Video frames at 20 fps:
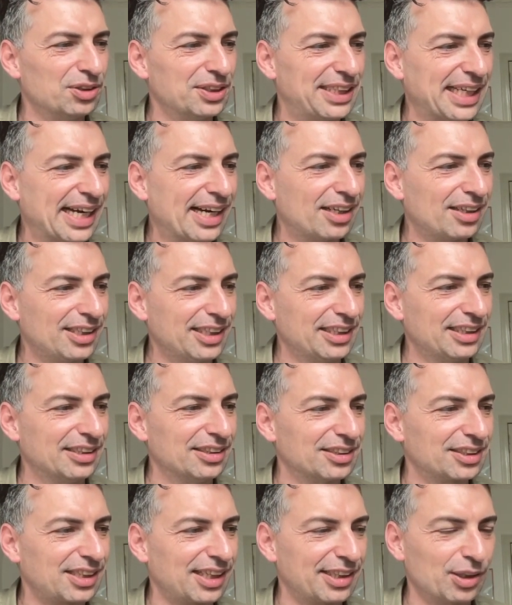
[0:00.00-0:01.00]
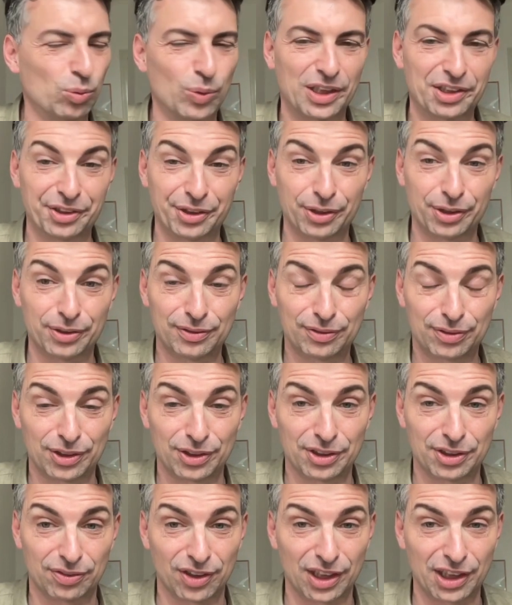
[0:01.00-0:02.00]
Dali is kind of well known for
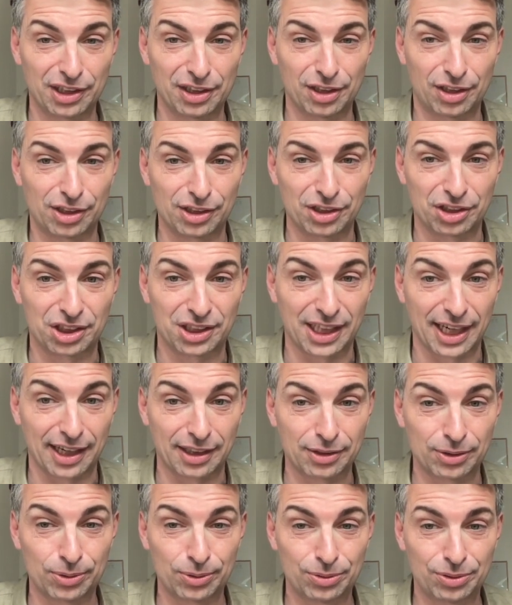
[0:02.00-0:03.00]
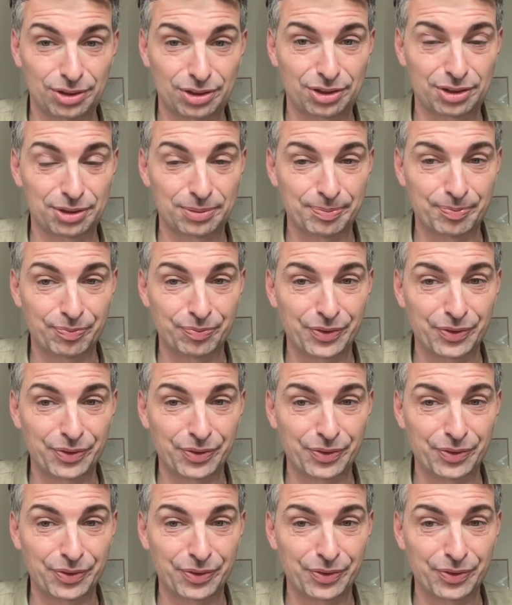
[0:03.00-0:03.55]
his very long shadows